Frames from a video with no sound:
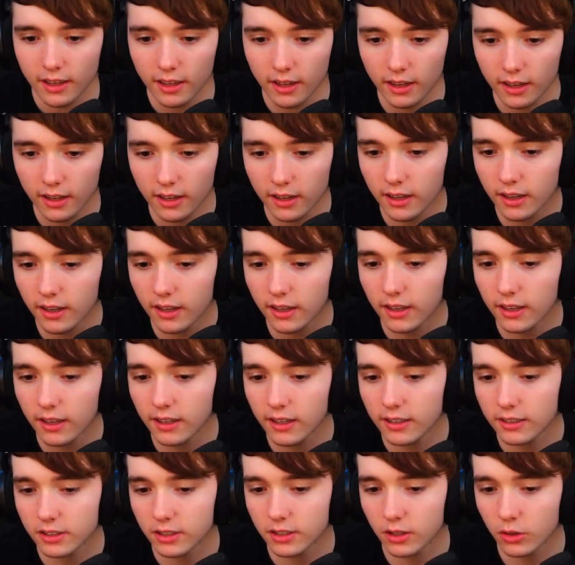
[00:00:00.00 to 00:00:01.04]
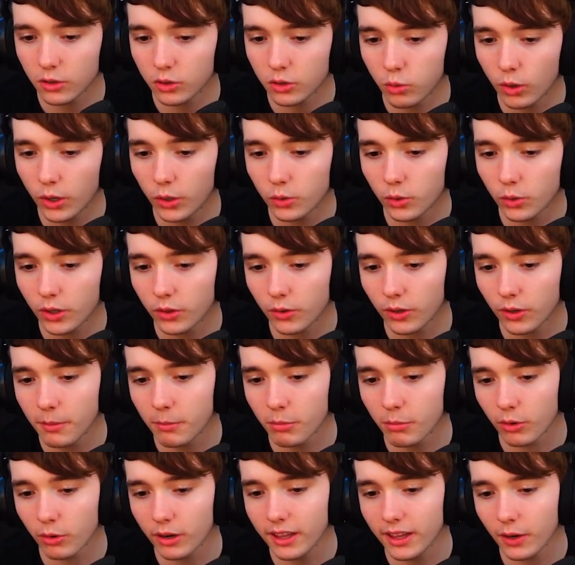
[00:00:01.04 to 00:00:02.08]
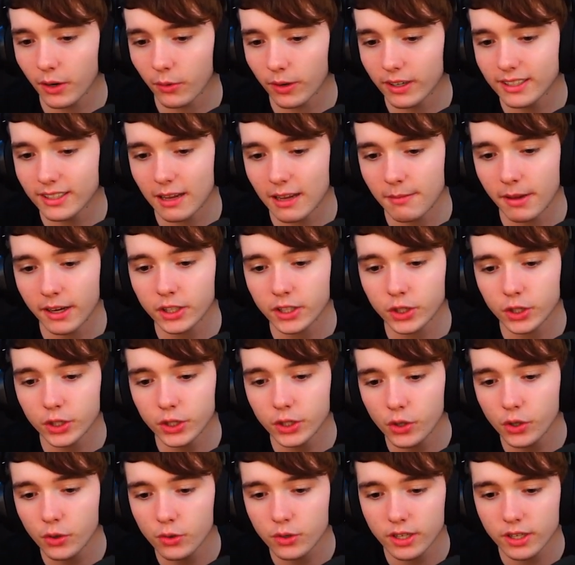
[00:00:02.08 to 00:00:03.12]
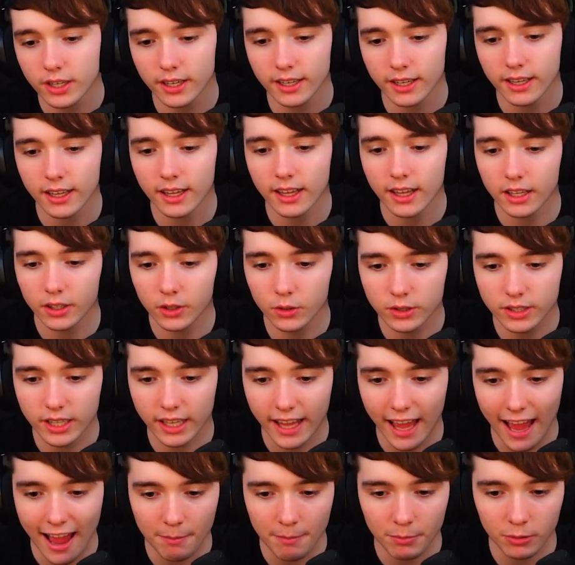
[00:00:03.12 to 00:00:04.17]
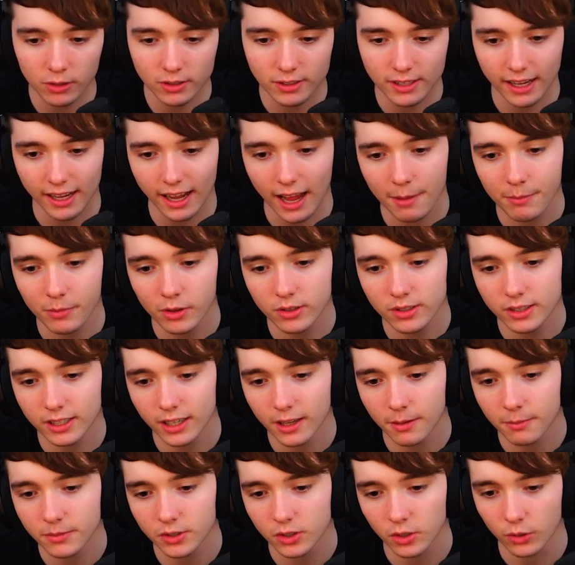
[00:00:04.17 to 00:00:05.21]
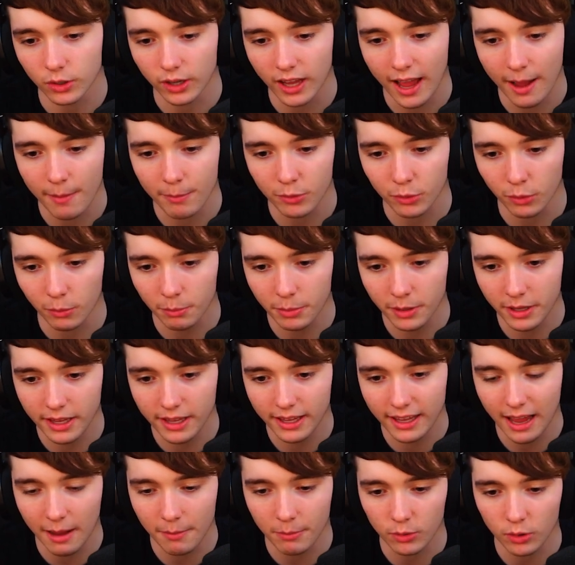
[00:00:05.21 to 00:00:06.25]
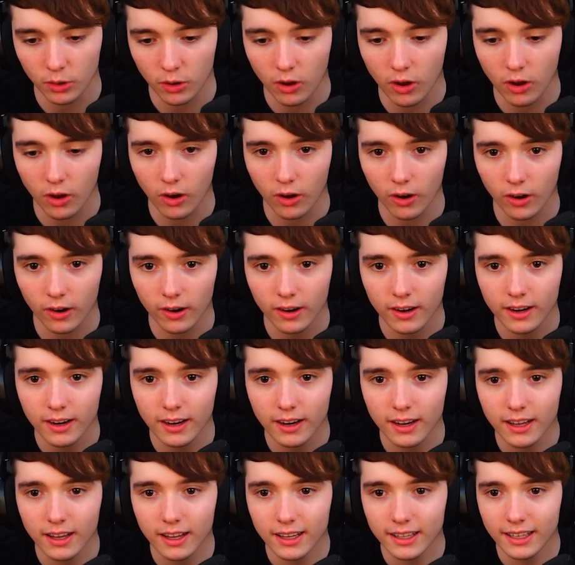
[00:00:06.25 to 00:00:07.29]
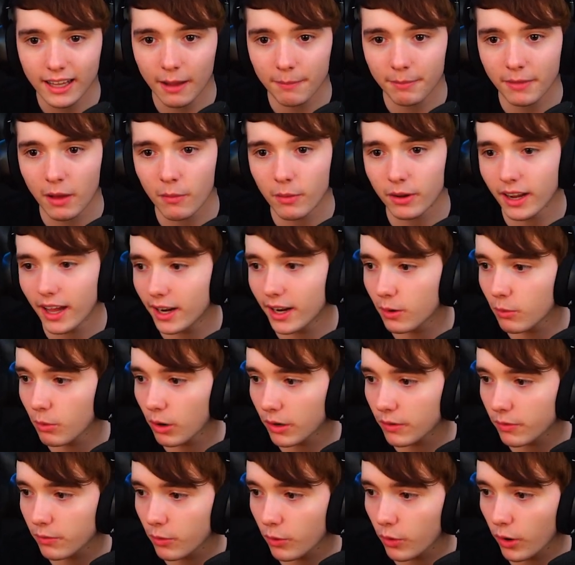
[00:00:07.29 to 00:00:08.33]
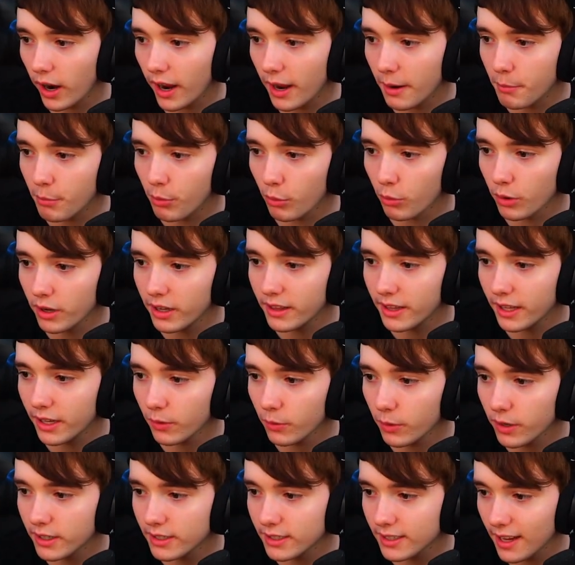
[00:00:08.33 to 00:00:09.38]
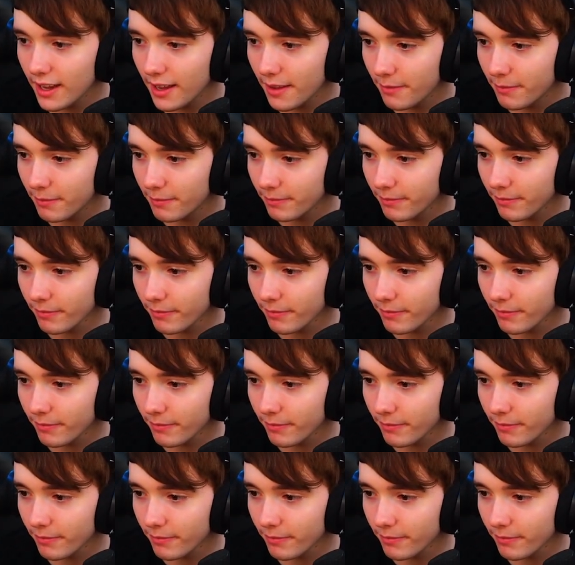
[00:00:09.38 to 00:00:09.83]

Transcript: Uh, so 2023 breathing reset. Make sure you use it. Use the capitals like I'm using them. So capital B, capital R. Yep, that went ahead and worked for a breathing reset.